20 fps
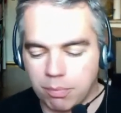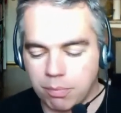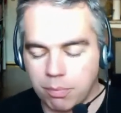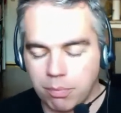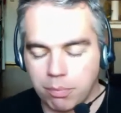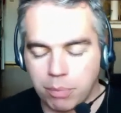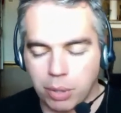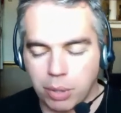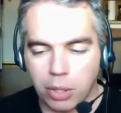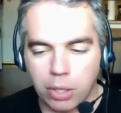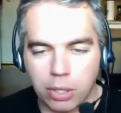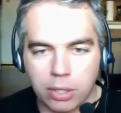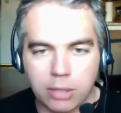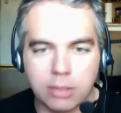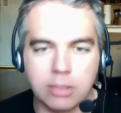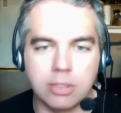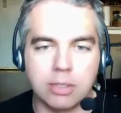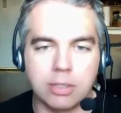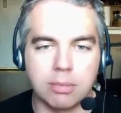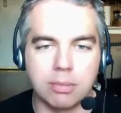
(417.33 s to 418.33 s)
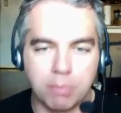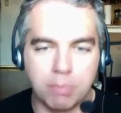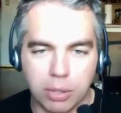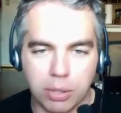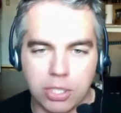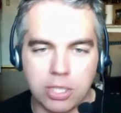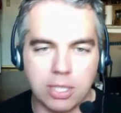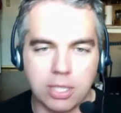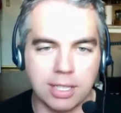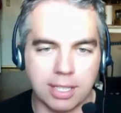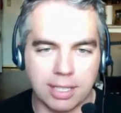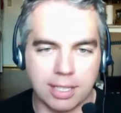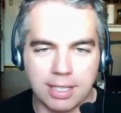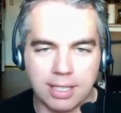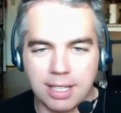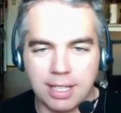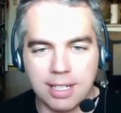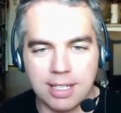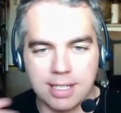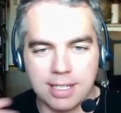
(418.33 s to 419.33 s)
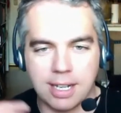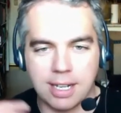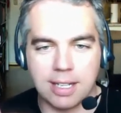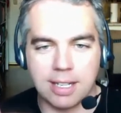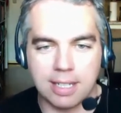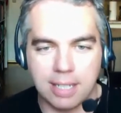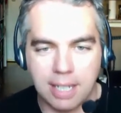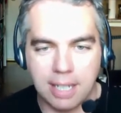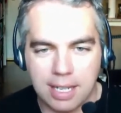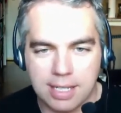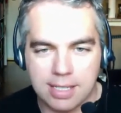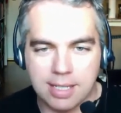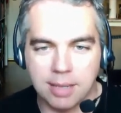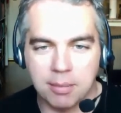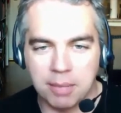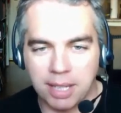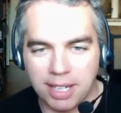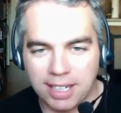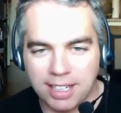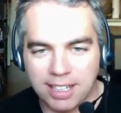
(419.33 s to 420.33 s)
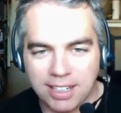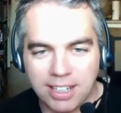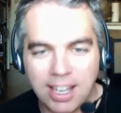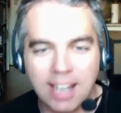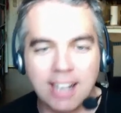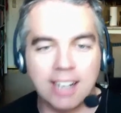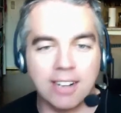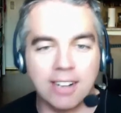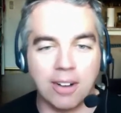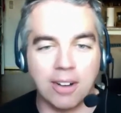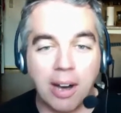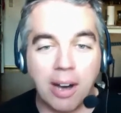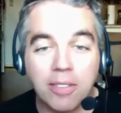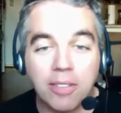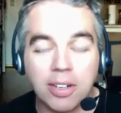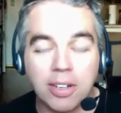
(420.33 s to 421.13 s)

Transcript: bird pushing the kitties out of the nest. I'm like, you got to go out there.